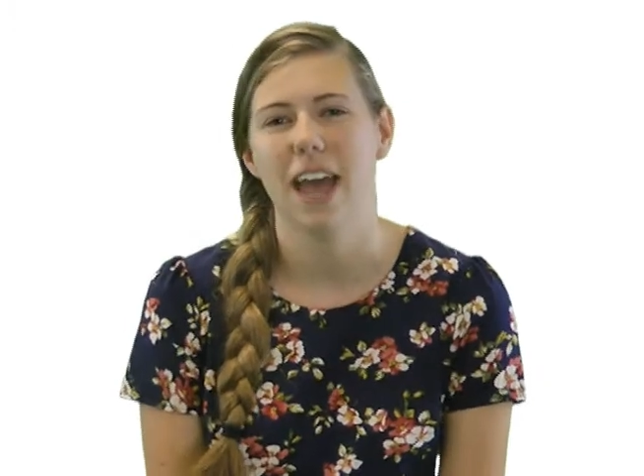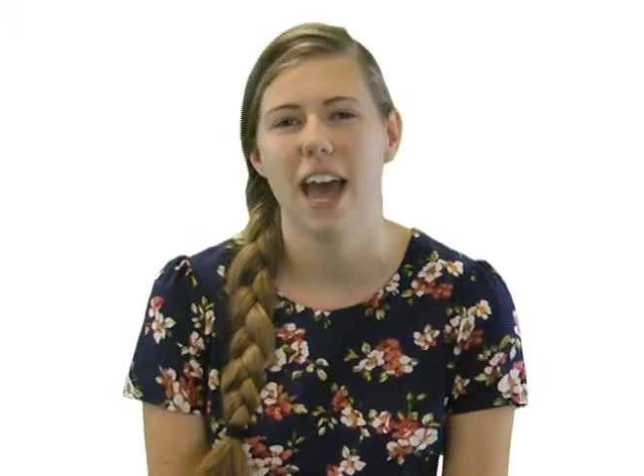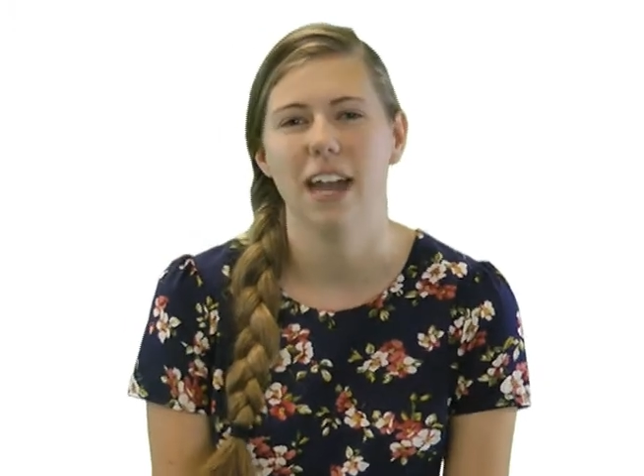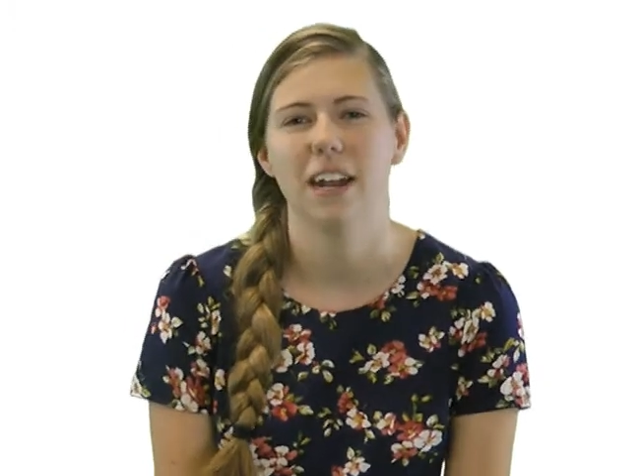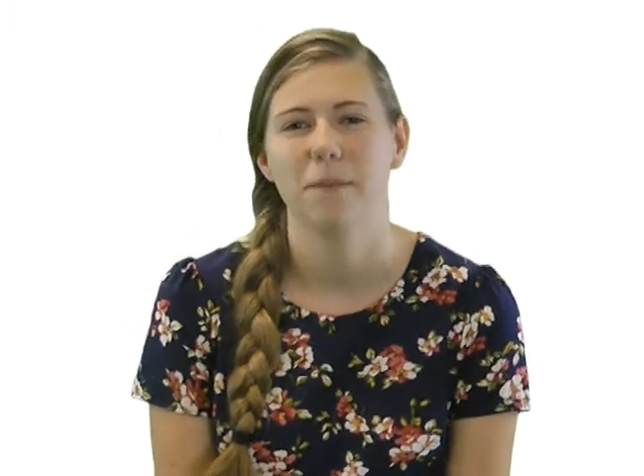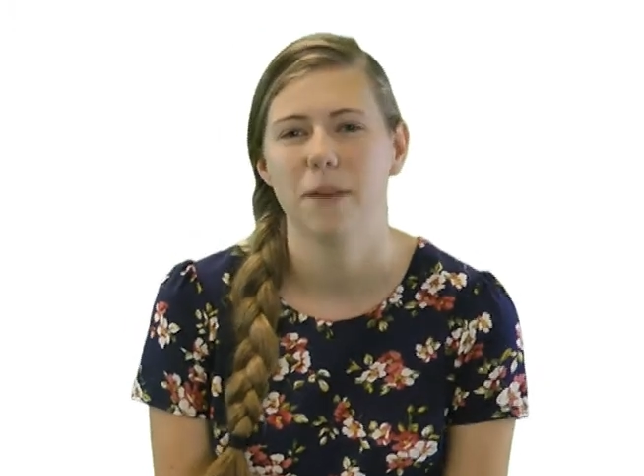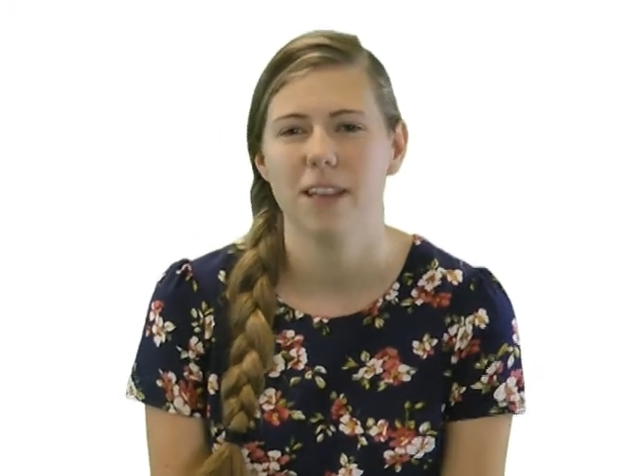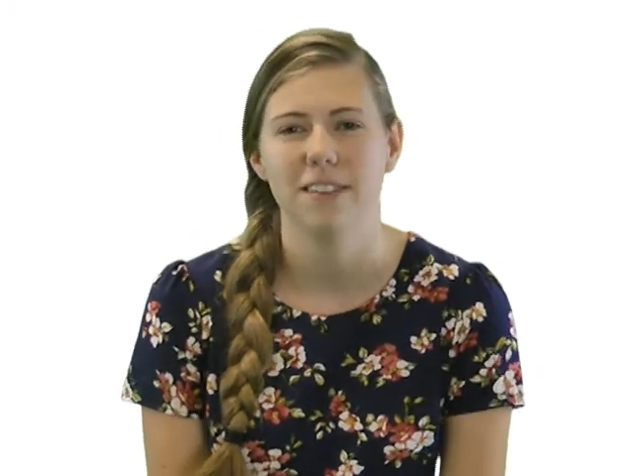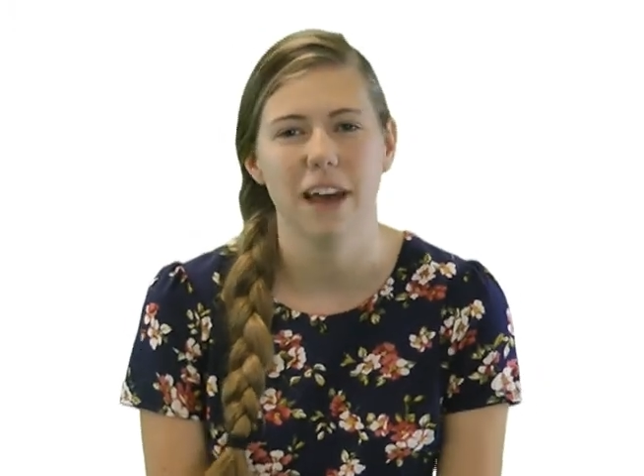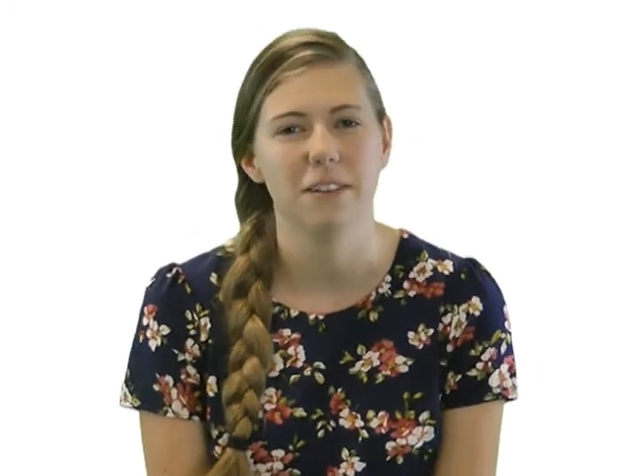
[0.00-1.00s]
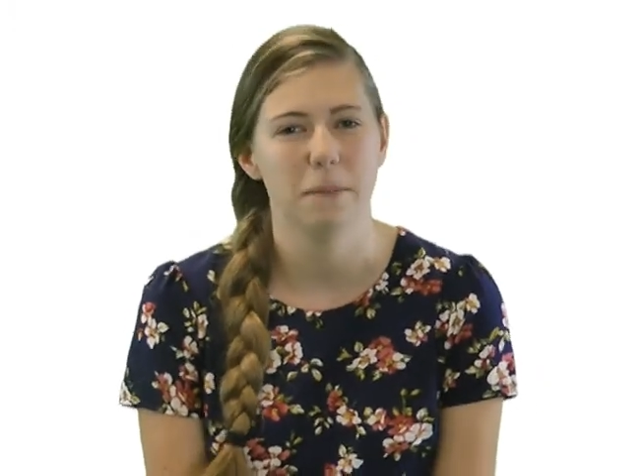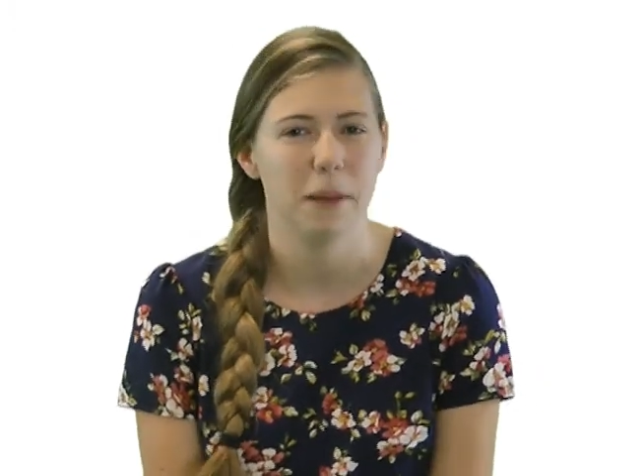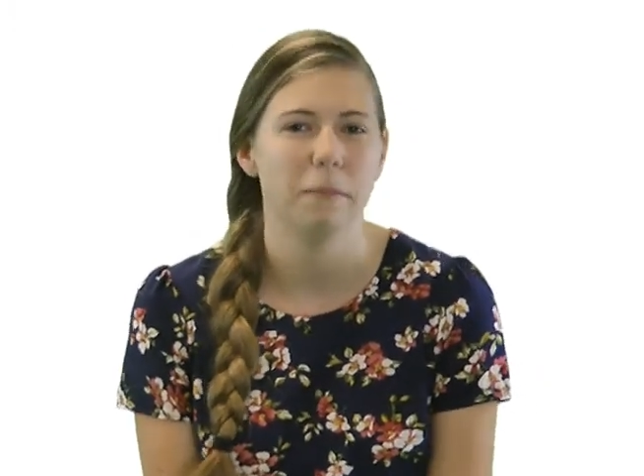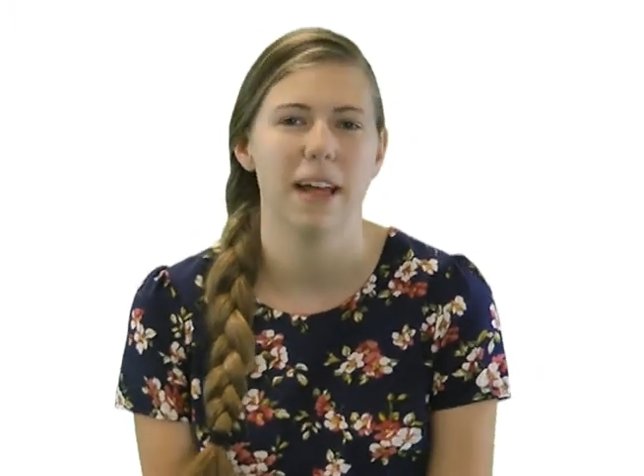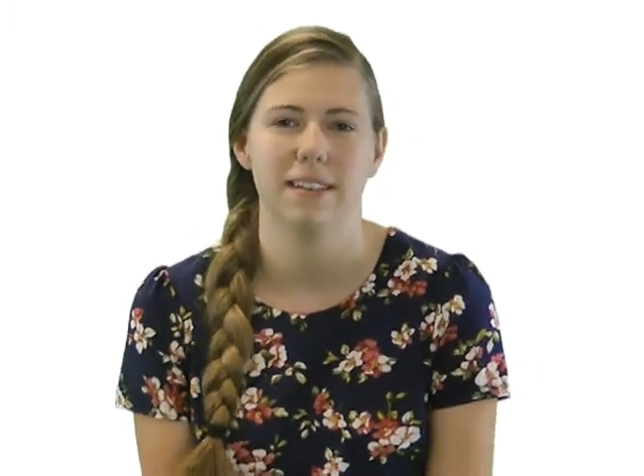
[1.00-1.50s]
had. And so that was a
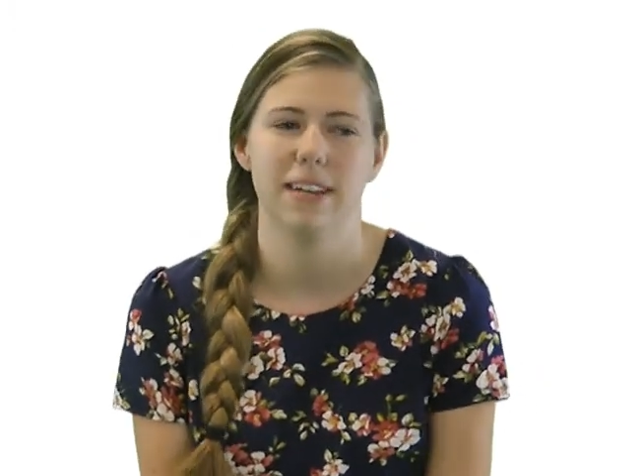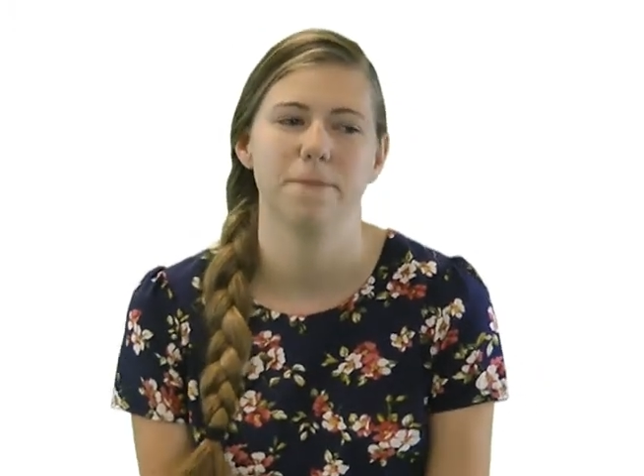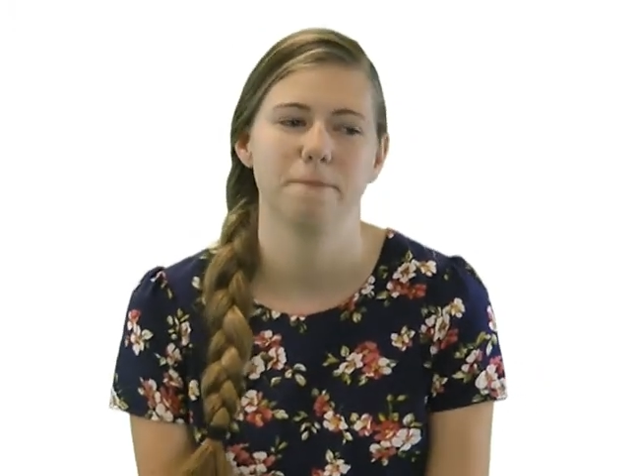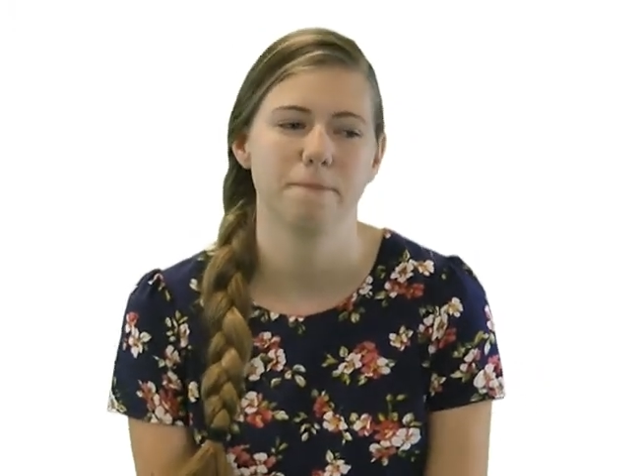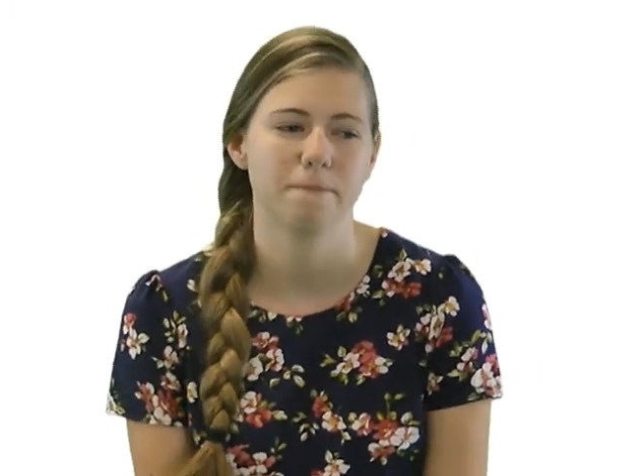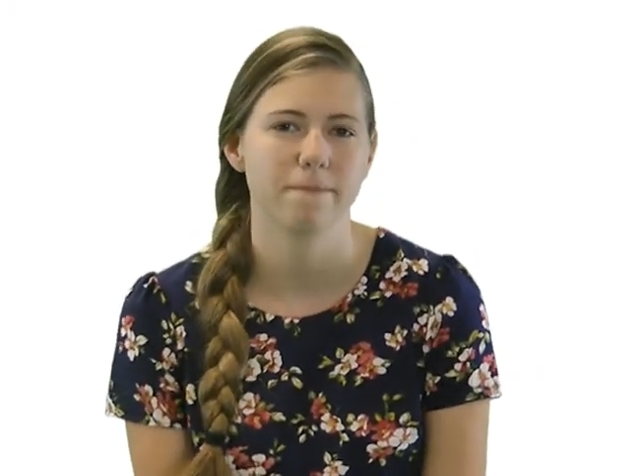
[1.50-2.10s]
big blessing.